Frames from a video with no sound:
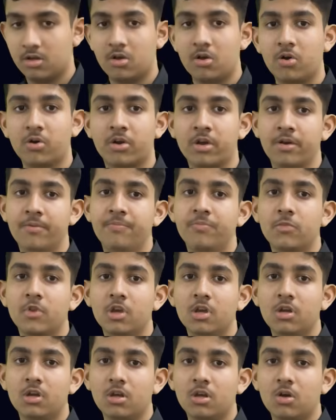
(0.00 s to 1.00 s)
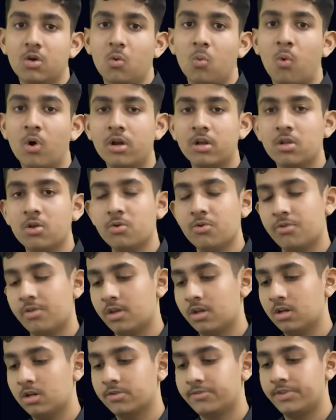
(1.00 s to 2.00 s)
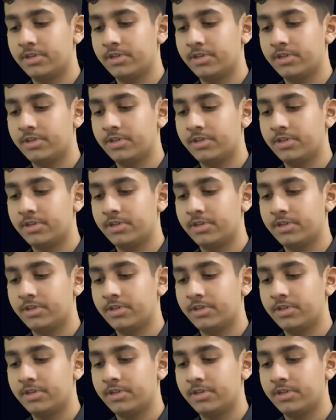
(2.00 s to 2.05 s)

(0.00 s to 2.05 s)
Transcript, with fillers: Okay, what do you think